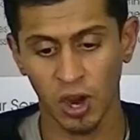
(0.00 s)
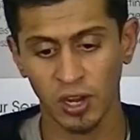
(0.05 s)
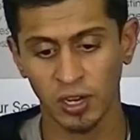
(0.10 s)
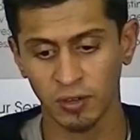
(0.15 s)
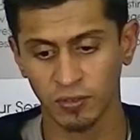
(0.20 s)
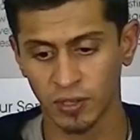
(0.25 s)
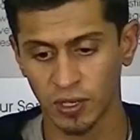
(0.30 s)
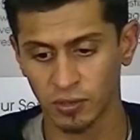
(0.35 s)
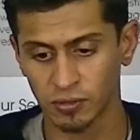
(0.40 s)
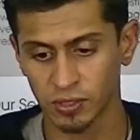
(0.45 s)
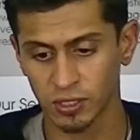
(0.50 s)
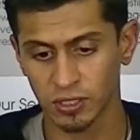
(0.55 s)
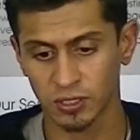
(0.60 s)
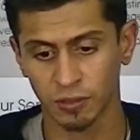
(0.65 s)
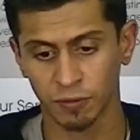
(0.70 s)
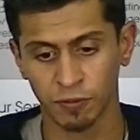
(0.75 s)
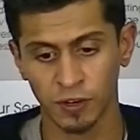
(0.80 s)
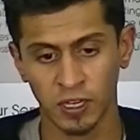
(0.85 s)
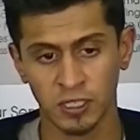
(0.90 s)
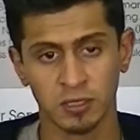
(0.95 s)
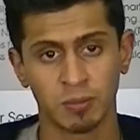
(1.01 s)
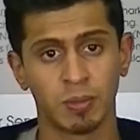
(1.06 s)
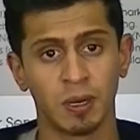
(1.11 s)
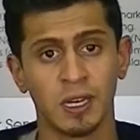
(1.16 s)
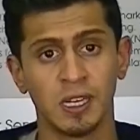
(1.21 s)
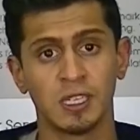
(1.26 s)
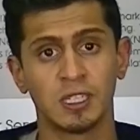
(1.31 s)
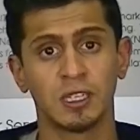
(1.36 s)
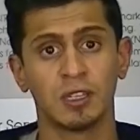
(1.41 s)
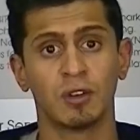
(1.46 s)
kind of gives us the
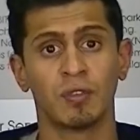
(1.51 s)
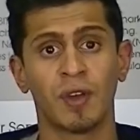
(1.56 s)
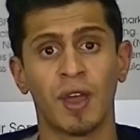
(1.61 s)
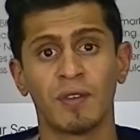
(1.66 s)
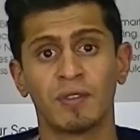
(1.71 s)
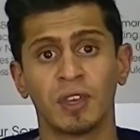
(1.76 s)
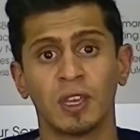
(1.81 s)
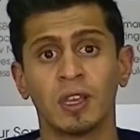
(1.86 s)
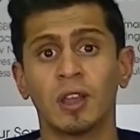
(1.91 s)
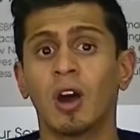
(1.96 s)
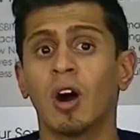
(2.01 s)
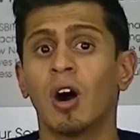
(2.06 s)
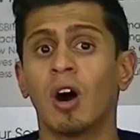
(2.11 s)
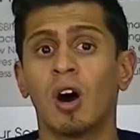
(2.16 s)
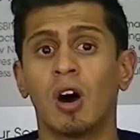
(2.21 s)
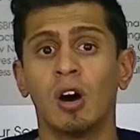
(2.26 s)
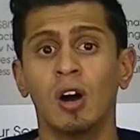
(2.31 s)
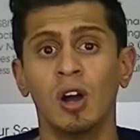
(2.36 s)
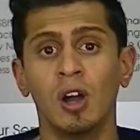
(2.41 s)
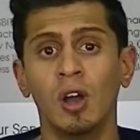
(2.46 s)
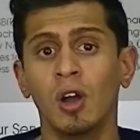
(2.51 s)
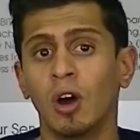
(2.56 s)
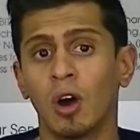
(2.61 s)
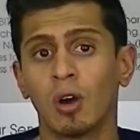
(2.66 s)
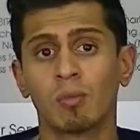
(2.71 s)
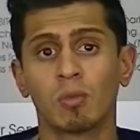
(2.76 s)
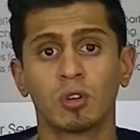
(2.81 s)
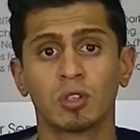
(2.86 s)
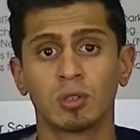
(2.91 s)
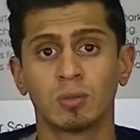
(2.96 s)
flexibility of having our
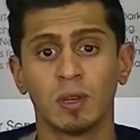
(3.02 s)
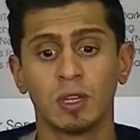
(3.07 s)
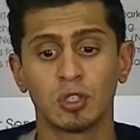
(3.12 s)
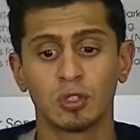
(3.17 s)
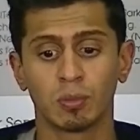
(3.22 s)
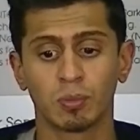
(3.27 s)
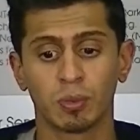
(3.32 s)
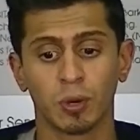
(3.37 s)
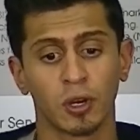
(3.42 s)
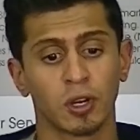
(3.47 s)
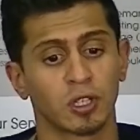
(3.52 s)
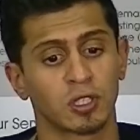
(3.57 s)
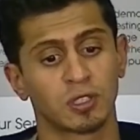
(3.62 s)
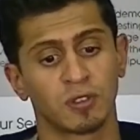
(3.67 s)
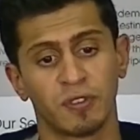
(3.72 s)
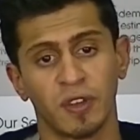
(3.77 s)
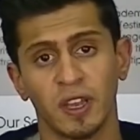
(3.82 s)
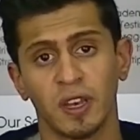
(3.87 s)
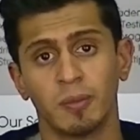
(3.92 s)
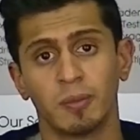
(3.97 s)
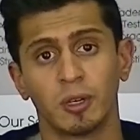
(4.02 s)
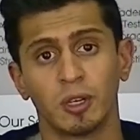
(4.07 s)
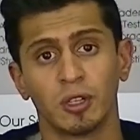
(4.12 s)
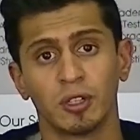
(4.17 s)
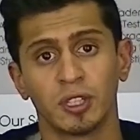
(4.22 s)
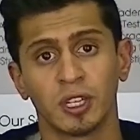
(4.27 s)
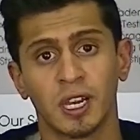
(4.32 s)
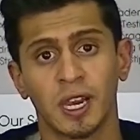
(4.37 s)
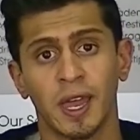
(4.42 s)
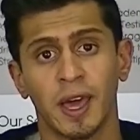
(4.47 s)
home automation products available
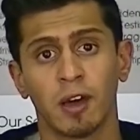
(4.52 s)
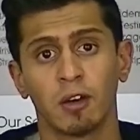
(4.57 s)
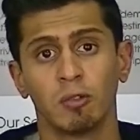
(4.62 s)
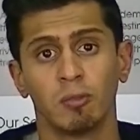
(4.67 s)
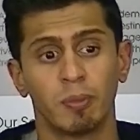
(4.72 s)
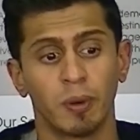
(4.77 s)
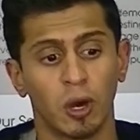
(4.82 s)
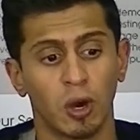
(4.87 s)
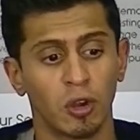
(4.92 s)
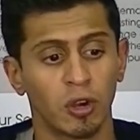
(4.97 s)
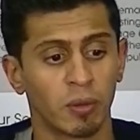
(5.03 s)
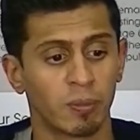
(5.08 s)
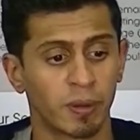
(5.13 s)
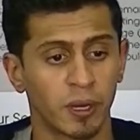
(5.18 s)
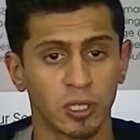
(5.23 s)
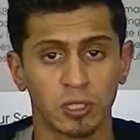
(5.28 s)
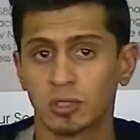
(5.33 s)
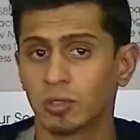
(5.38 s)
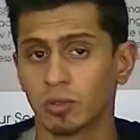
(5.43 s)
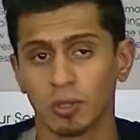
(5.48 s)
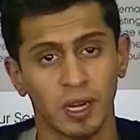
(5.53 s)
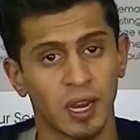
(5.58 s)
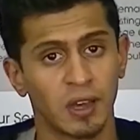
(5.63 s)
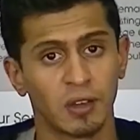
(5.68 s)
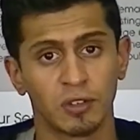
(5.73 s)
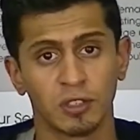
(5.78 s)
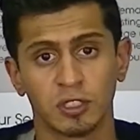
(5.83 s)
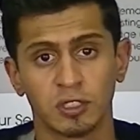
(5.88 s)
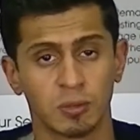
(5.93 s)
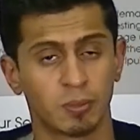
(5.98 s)
on the cloud, but on a personal
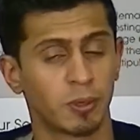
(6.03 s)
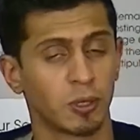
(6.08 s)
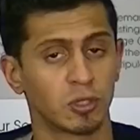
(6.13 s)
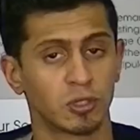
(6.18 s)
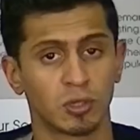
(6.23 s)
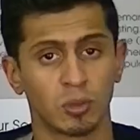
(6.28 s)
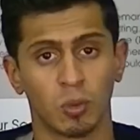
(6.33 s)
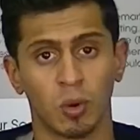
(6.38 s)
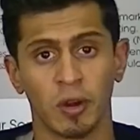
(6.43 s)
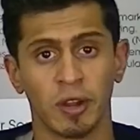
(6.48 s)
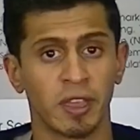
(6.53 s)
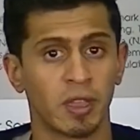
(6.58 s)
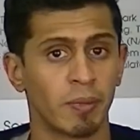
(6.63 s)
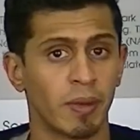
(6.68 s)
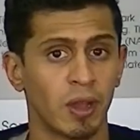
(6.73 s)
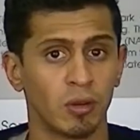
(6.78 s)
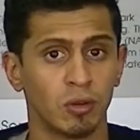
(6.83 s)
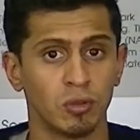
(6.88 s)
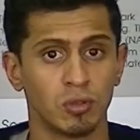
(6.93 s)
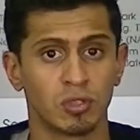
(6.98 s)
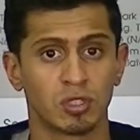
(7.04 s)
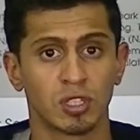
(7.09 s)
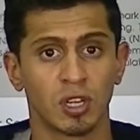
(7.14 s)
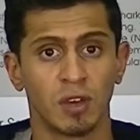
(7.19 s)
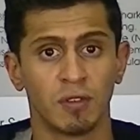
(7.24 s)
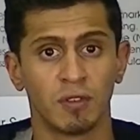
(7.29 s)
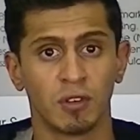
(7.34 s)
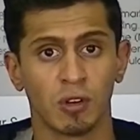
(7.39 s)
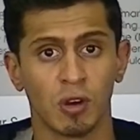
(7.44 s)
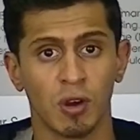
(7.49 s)
cloud as opposed to worrying about whose
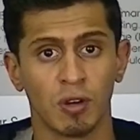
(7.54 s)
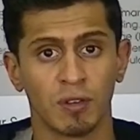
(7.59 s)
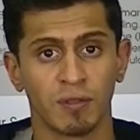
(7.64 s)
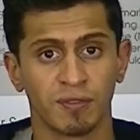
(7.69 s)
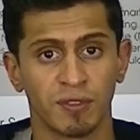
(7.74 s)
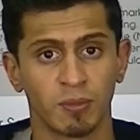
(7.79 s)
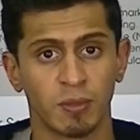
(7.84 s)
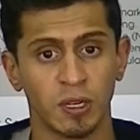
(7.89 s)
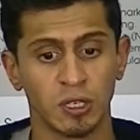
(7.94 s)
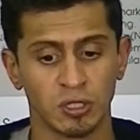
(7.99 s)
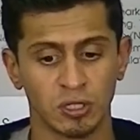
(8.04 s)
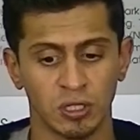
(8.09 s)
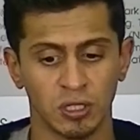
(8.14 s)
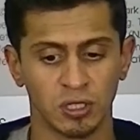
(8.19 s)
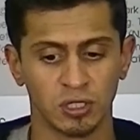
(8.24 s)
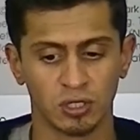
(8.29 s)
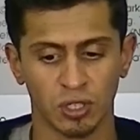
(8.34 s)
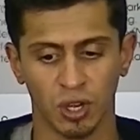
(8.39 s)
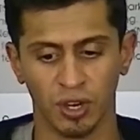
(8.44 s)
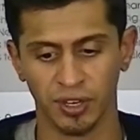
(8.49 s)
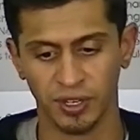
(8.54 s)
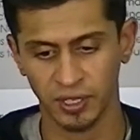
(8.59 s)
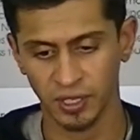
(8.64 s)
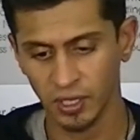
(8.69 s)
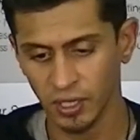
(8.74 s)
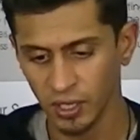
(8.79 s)
server our information is on.